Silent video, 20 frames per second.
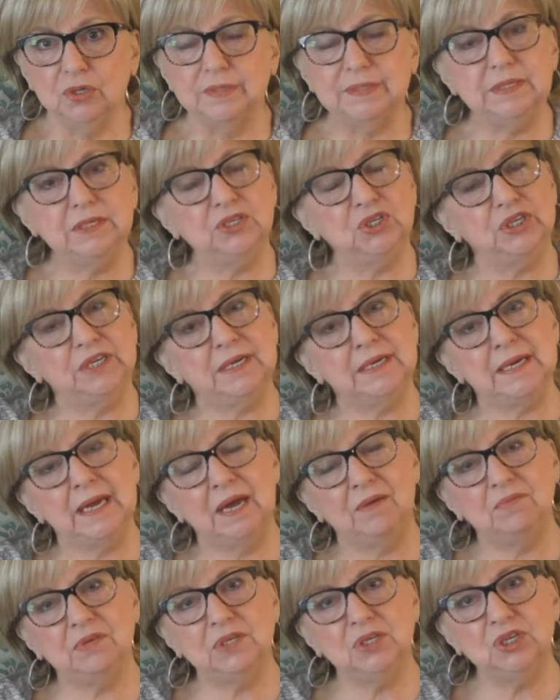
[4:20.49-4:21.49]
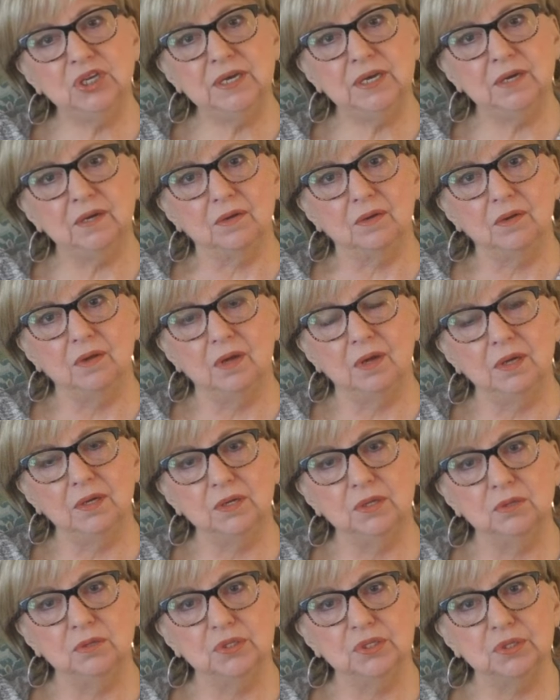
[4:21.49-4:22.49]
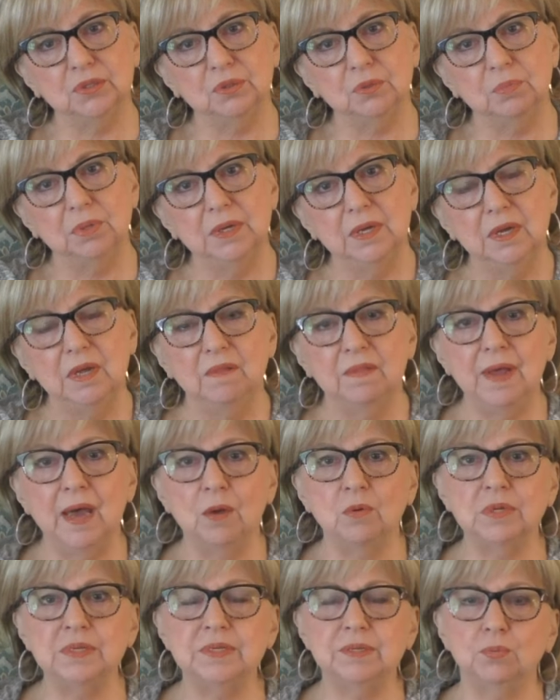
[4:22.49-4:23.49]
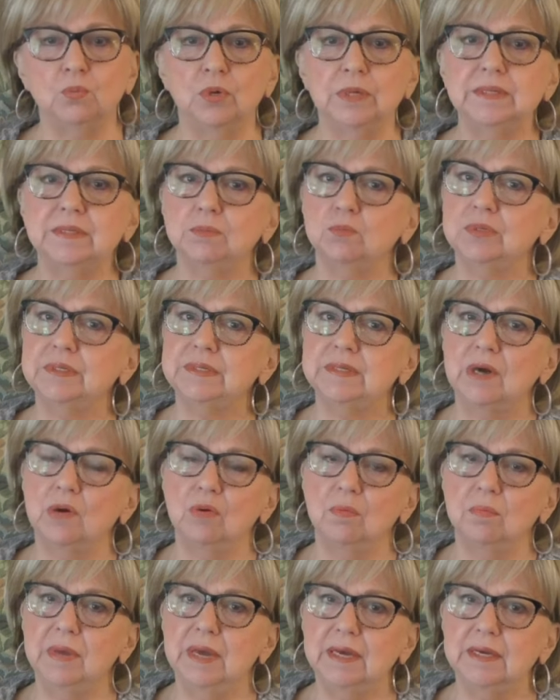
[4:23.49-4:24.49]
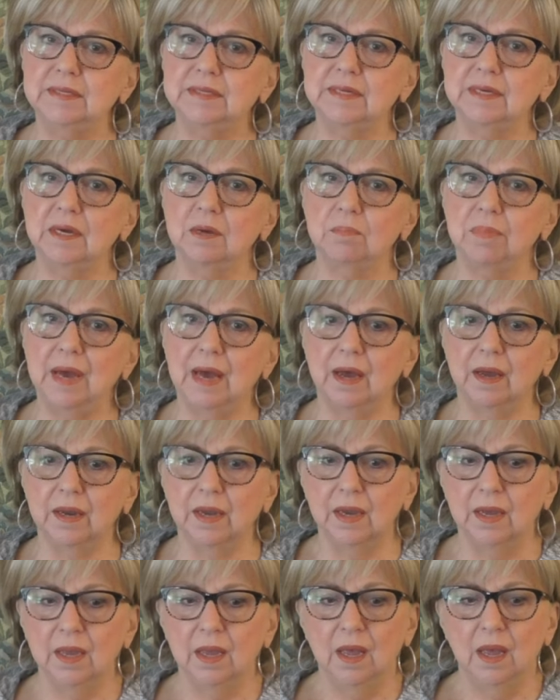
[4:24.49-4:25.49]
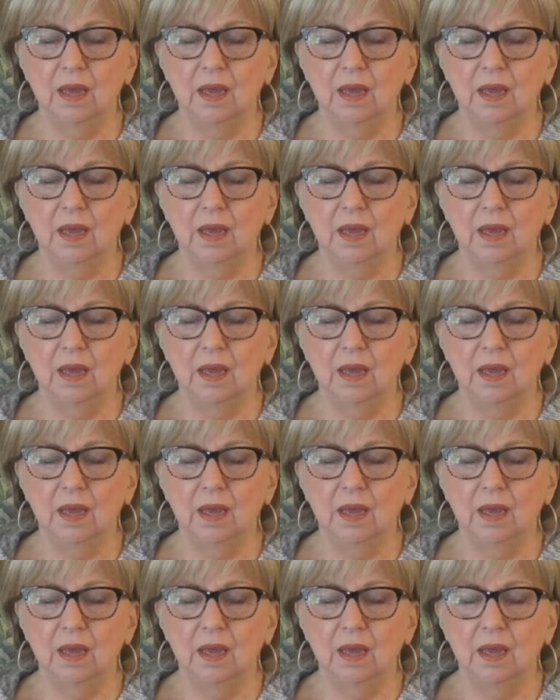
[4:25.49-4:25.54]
See, she didn't have a channel on YouTube. That was what was so amazing about it.